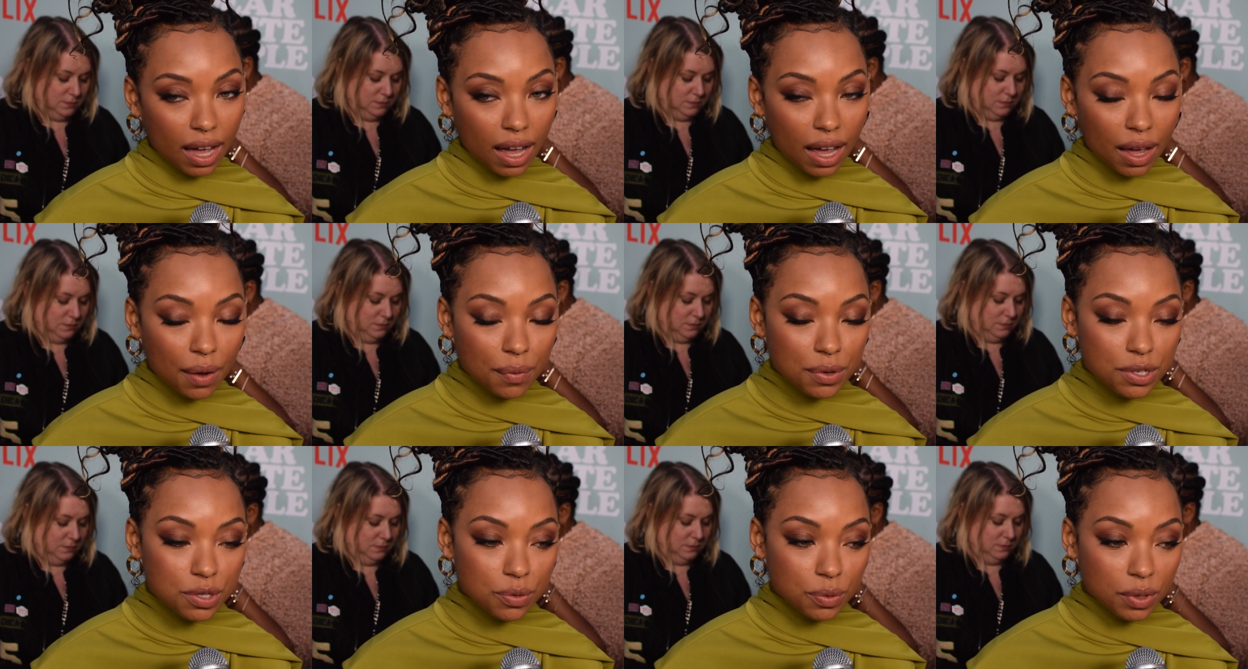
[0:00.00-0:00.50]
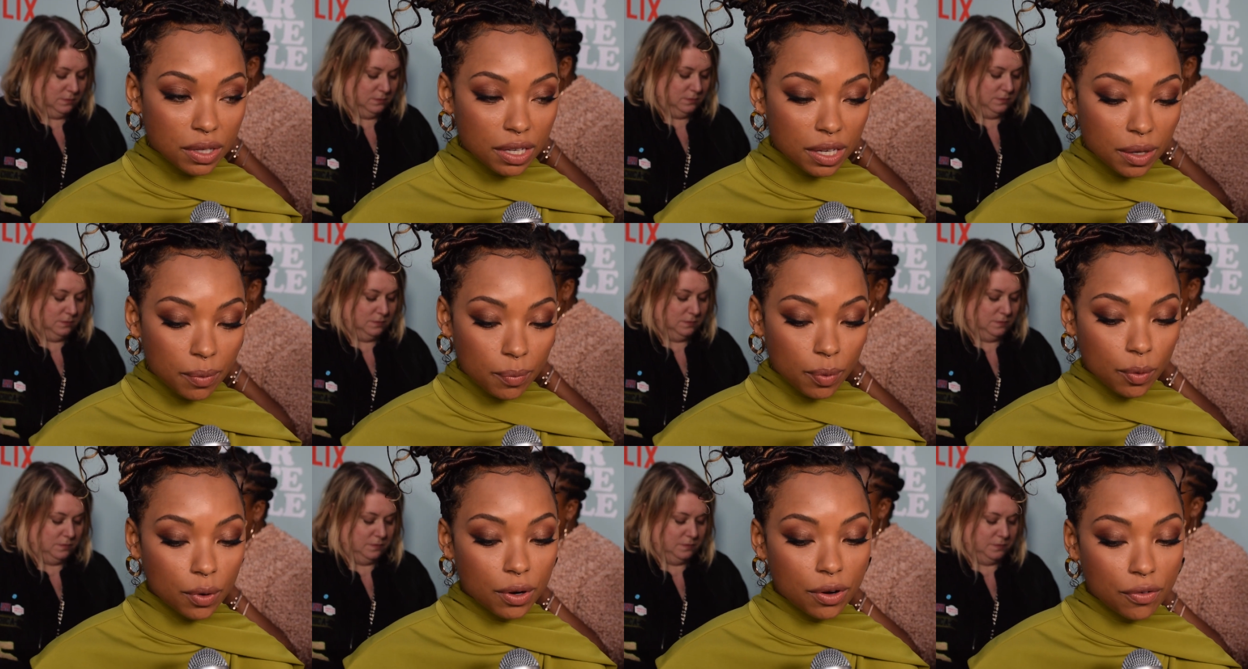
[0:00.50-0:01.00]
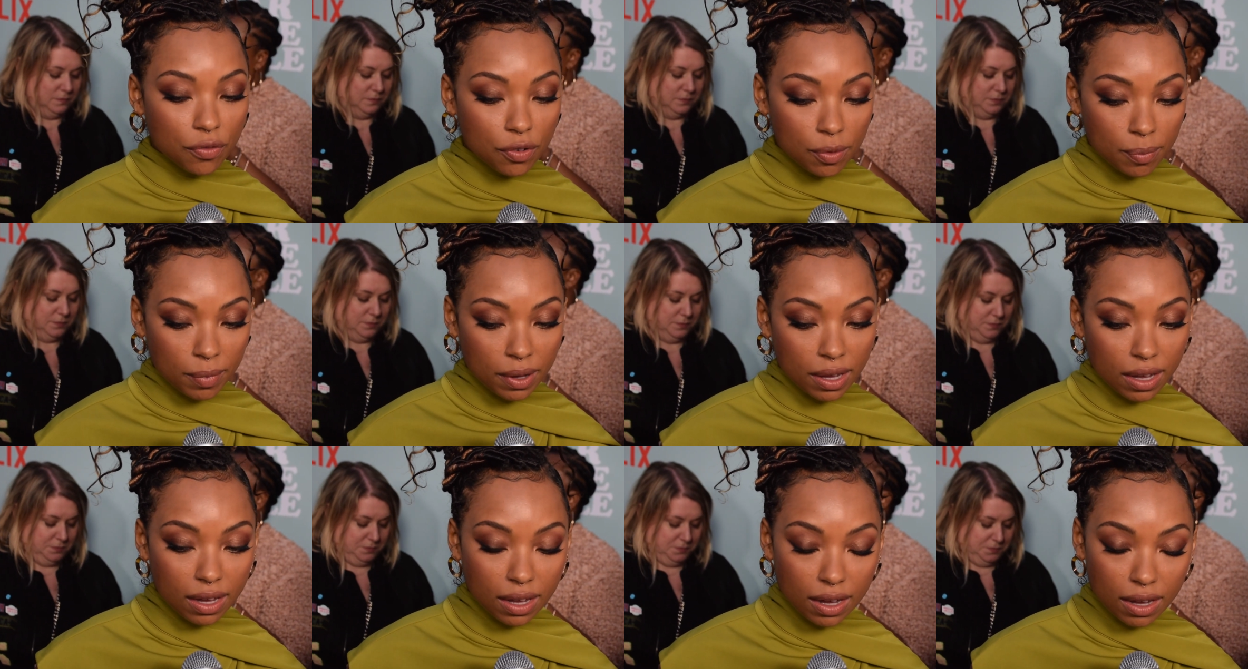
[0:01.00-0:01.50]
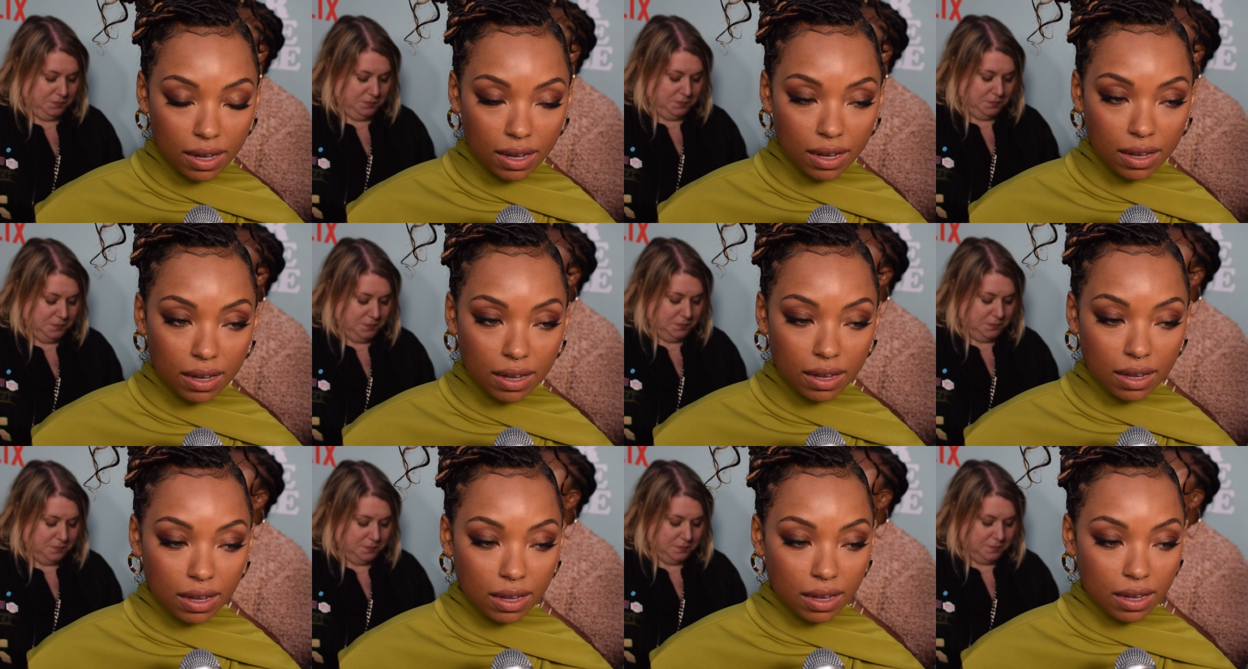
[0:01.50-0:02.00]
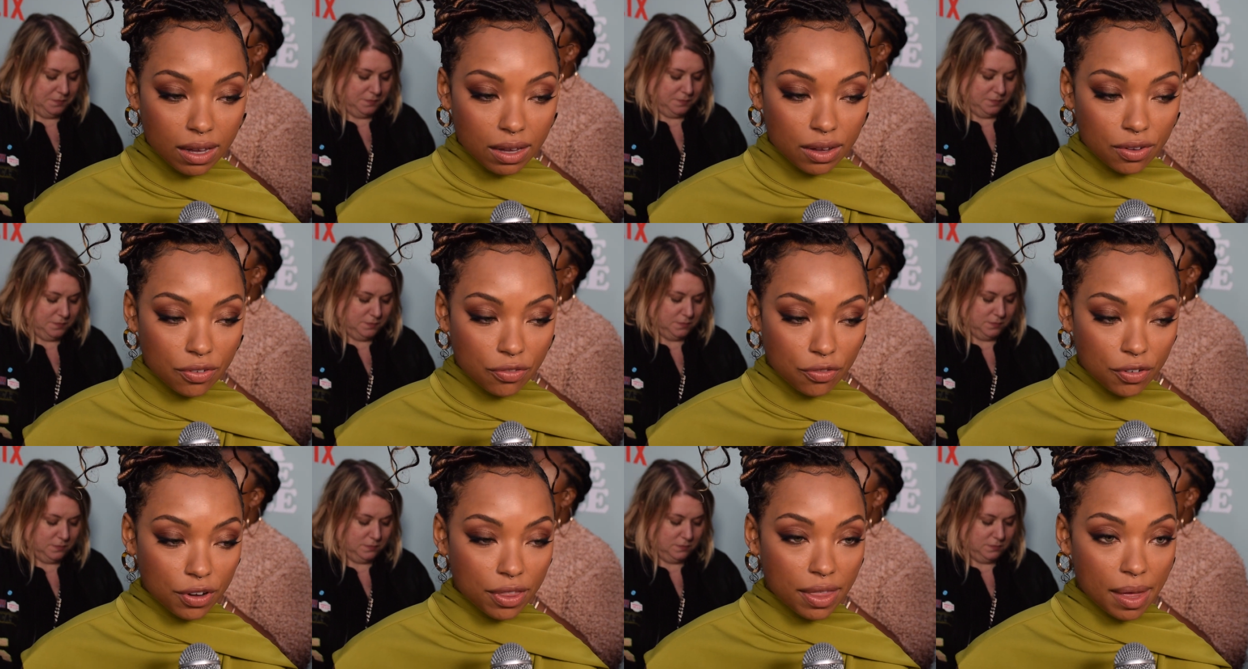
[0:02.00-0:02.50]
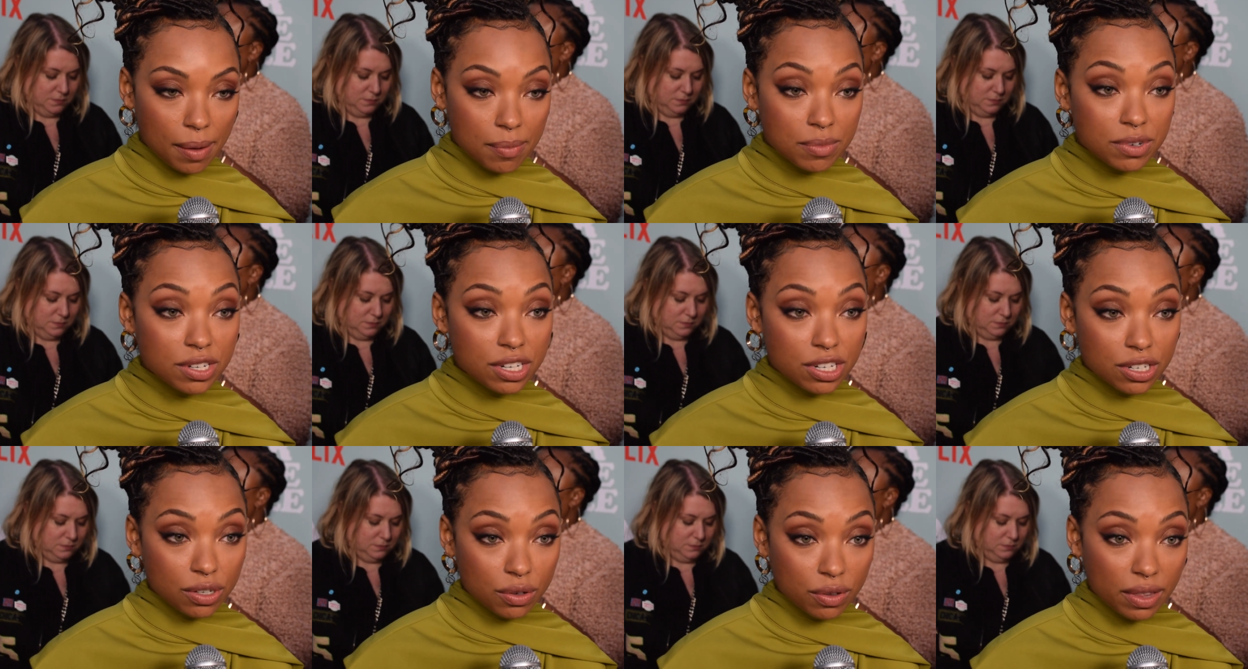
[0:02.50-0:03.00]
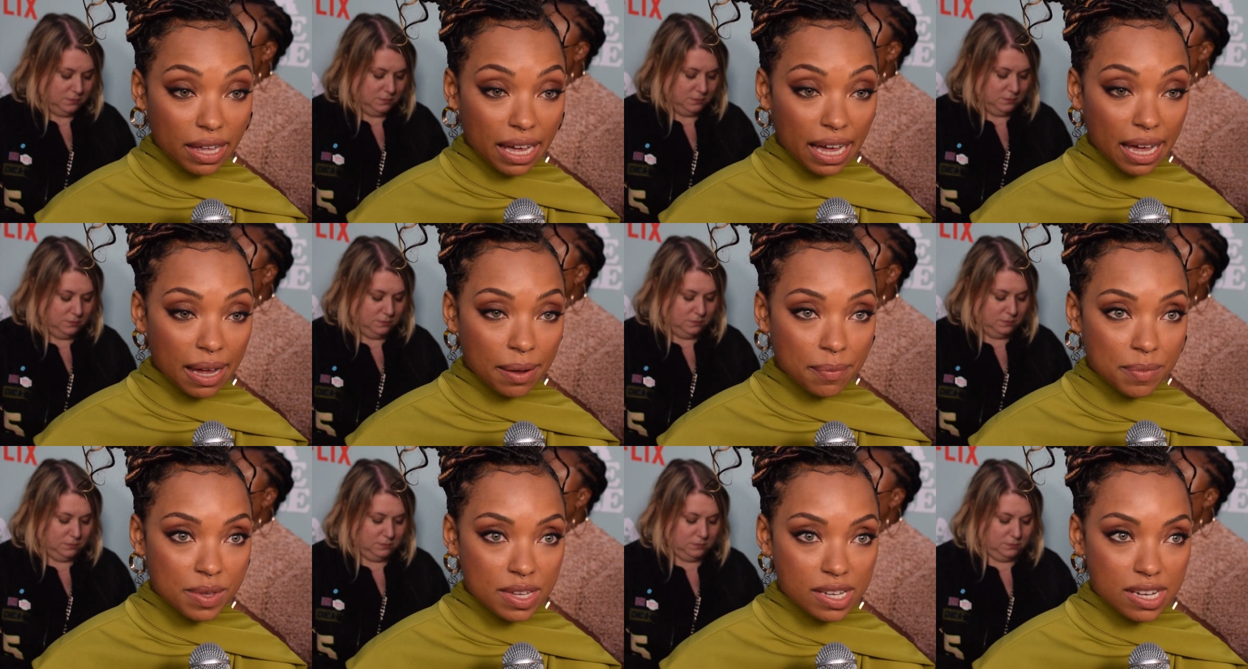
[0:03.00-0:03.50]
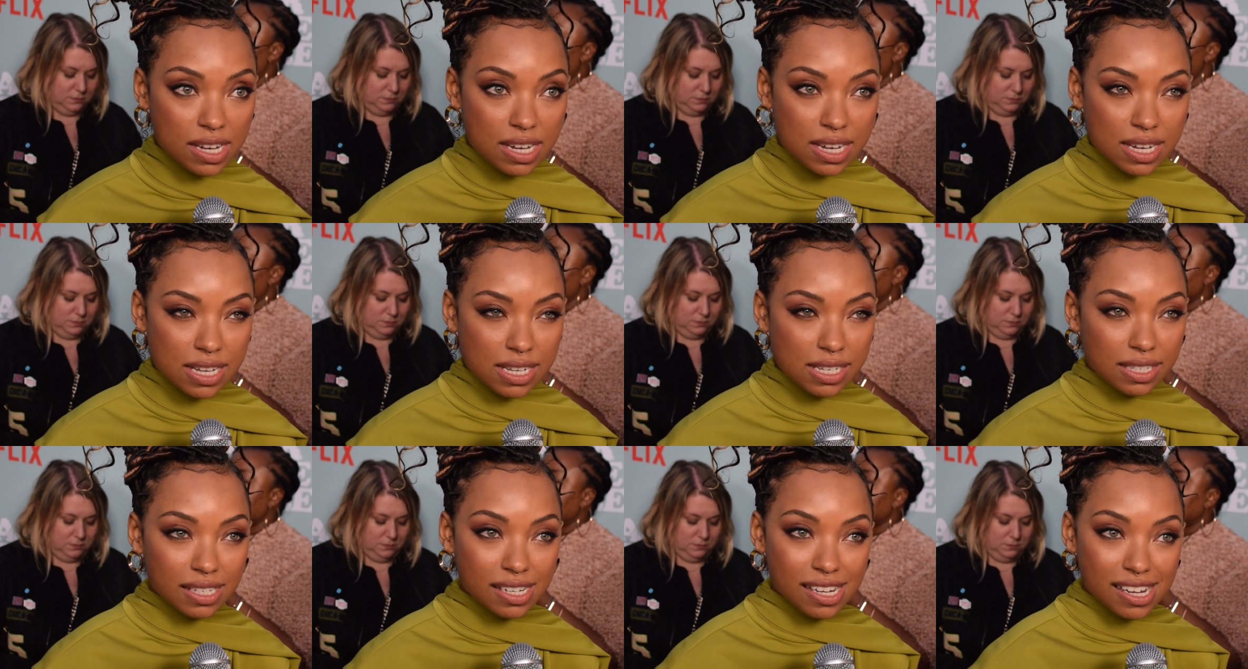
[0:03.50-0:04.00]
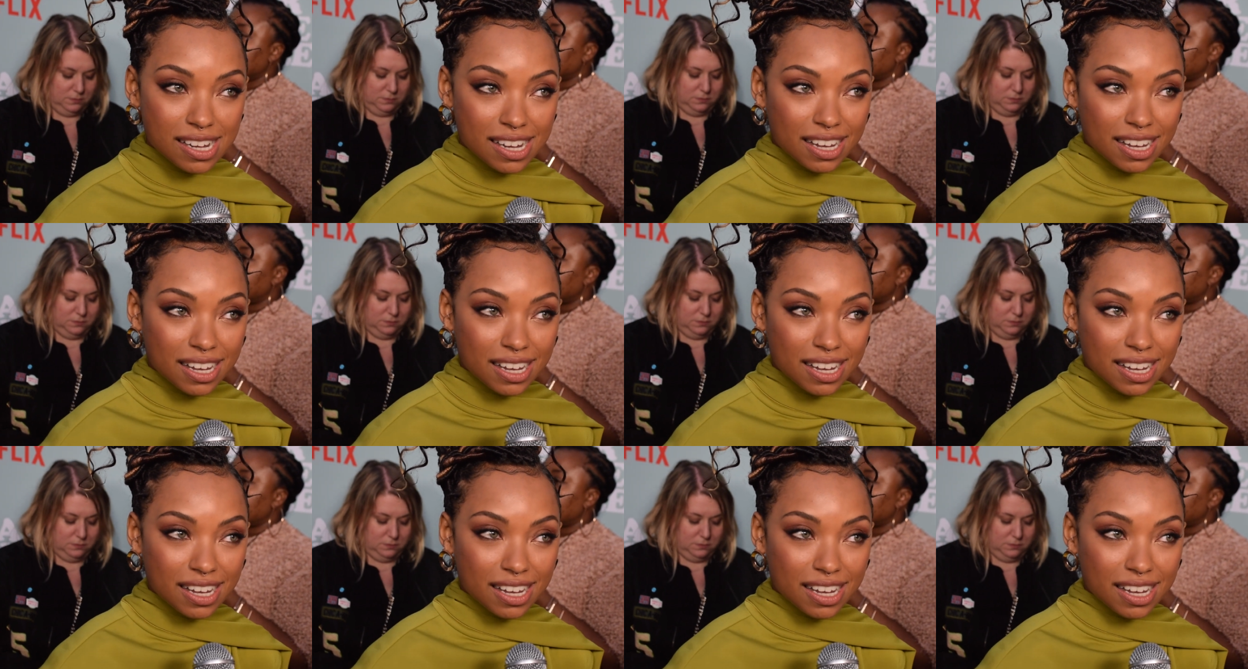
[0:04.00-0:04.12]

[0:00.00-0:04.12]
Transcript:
Speaker 1: It was really important for me for them to do that, because